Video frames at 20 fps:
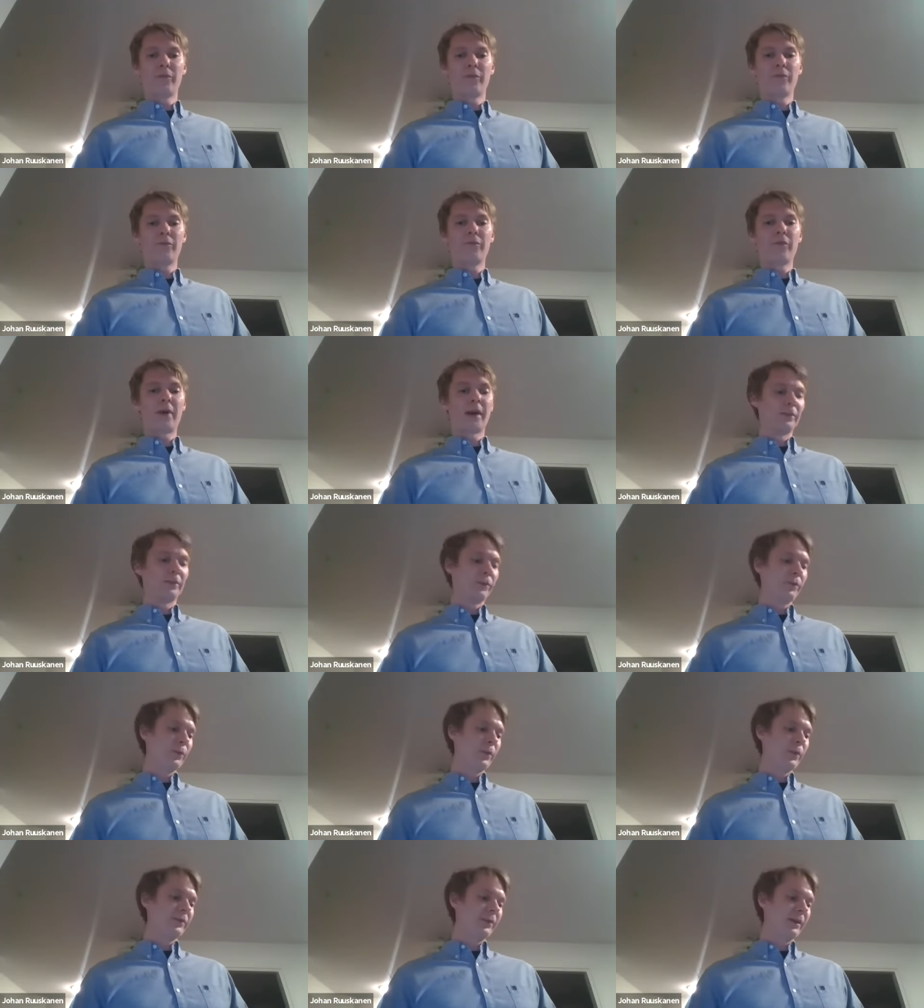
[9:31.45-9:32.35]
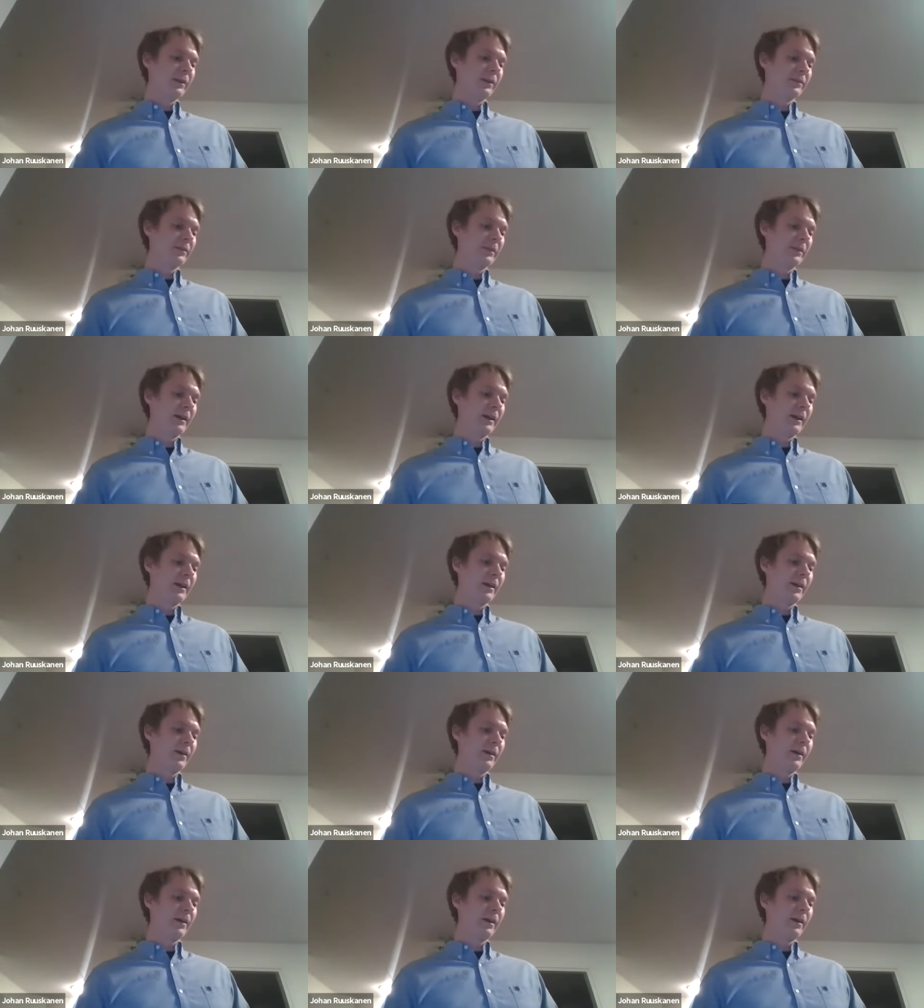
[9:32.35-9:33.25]
factor, which
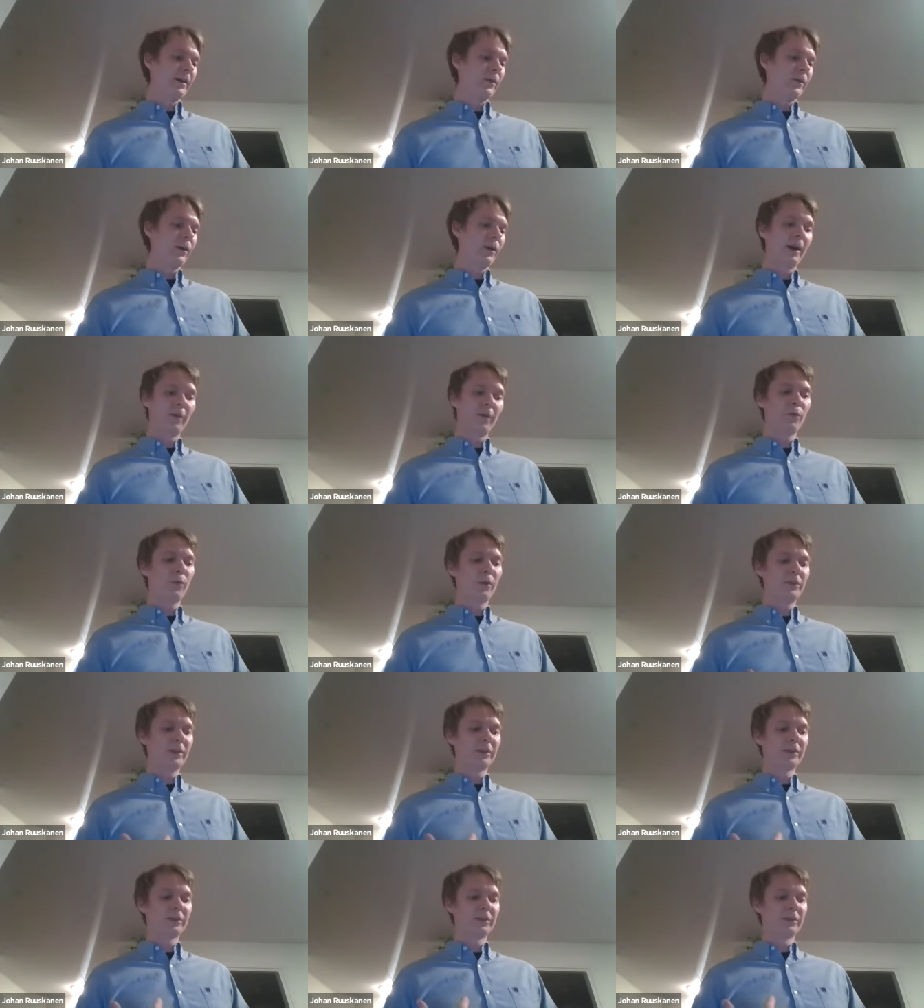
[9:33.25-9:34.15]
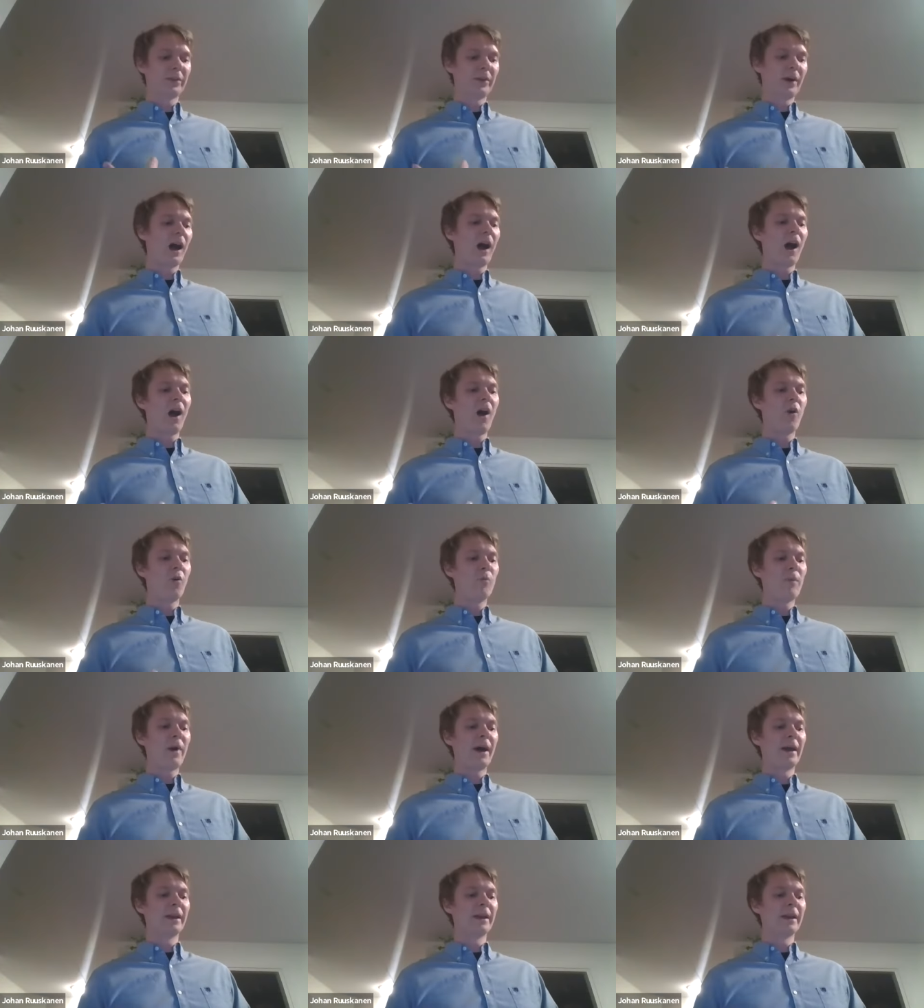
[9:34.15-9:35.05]
is how
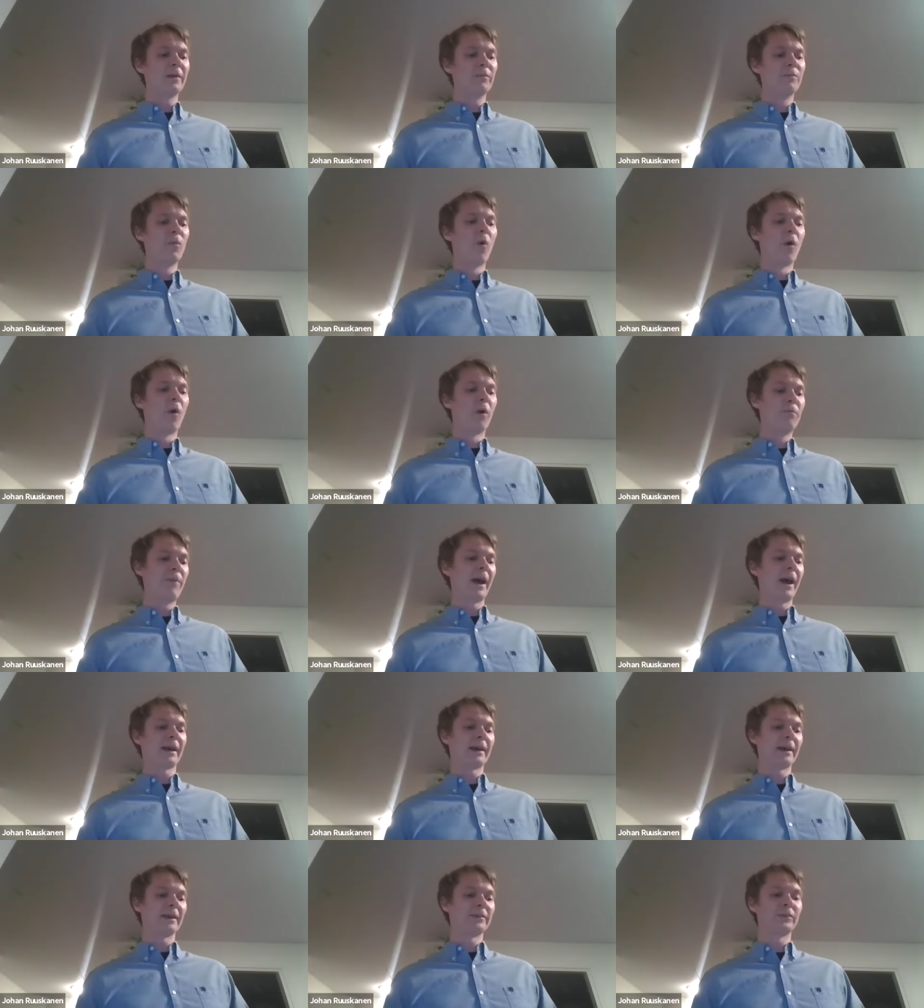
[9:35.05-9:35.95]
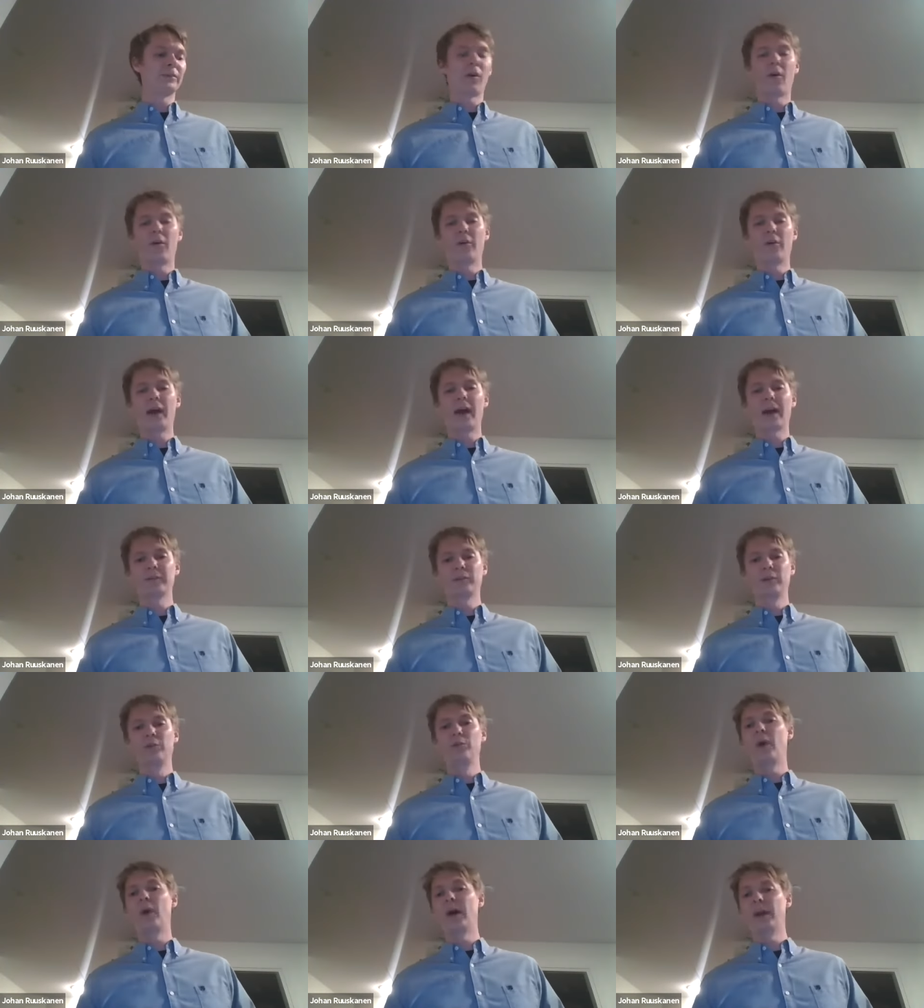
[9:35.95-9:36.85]
many more packets are
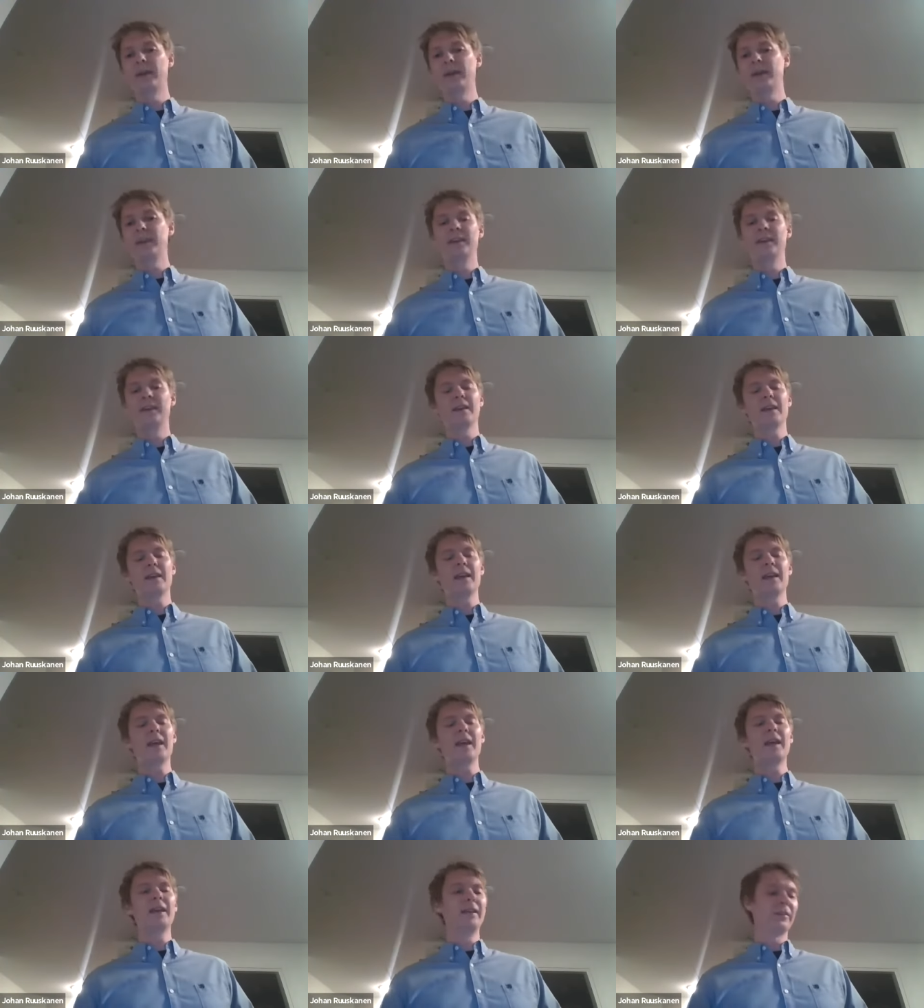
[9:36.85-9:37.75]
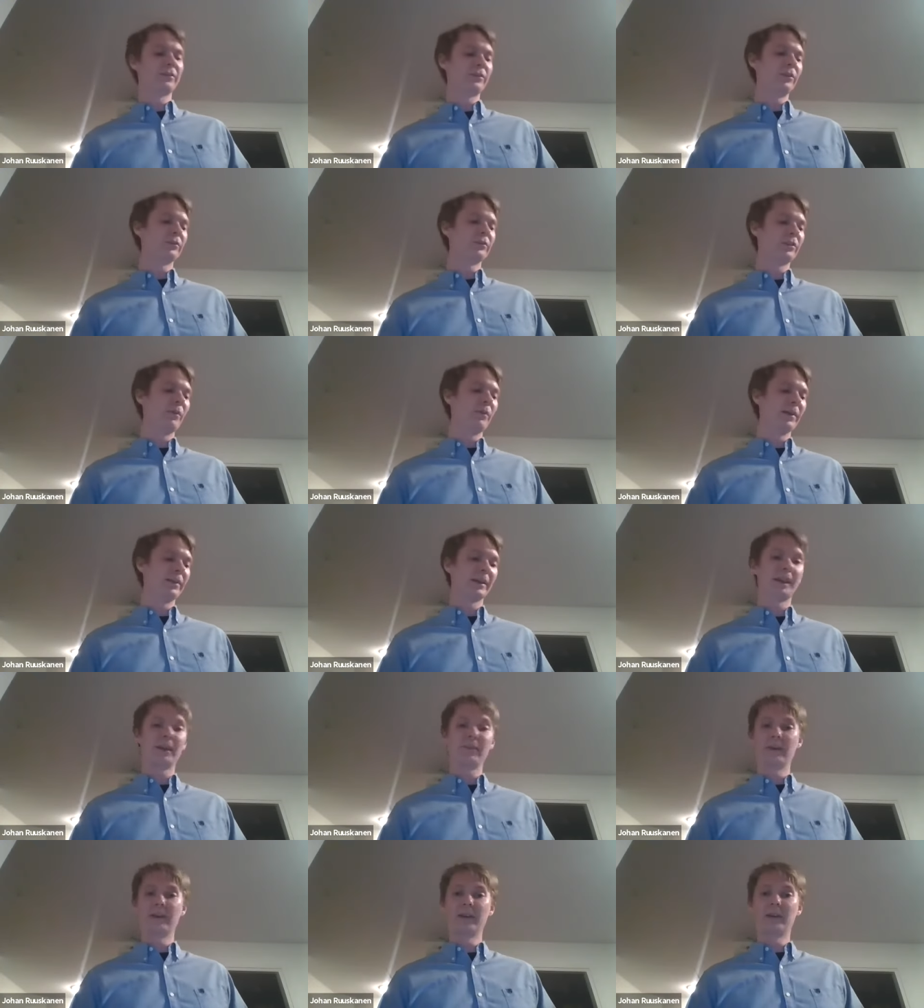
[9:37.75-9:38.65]
actually running in the system at a
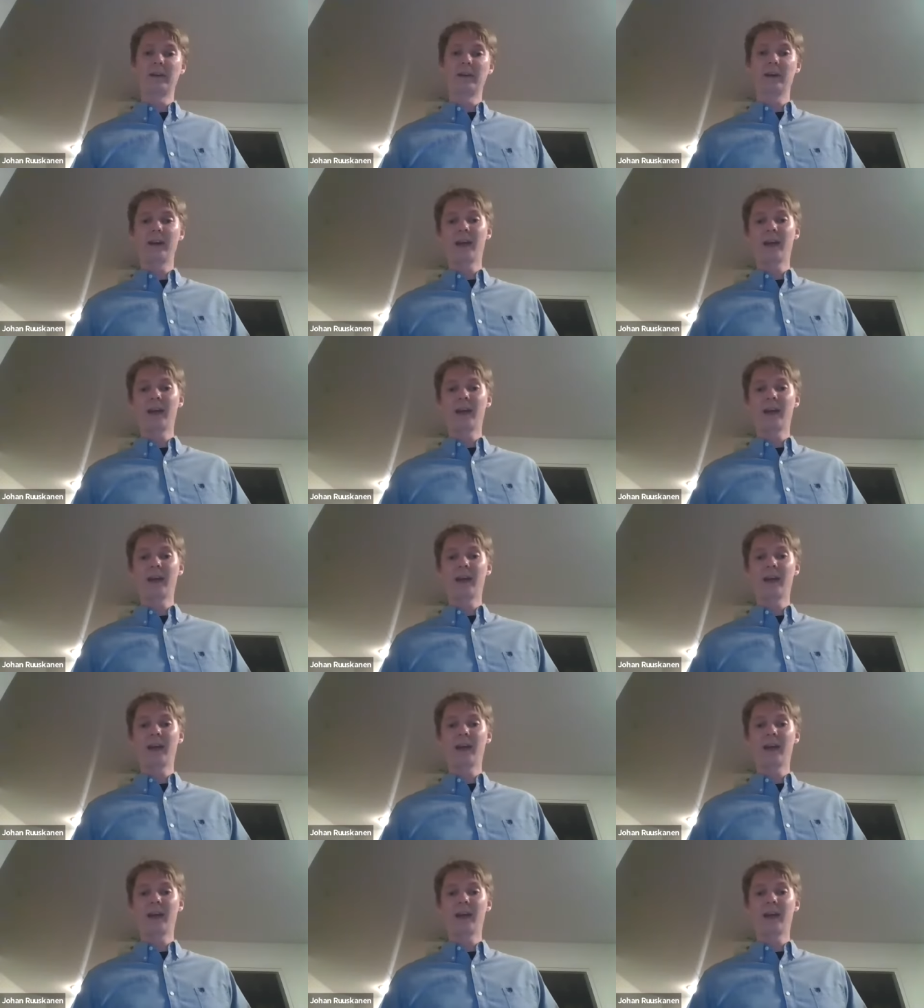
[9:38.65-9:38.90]
given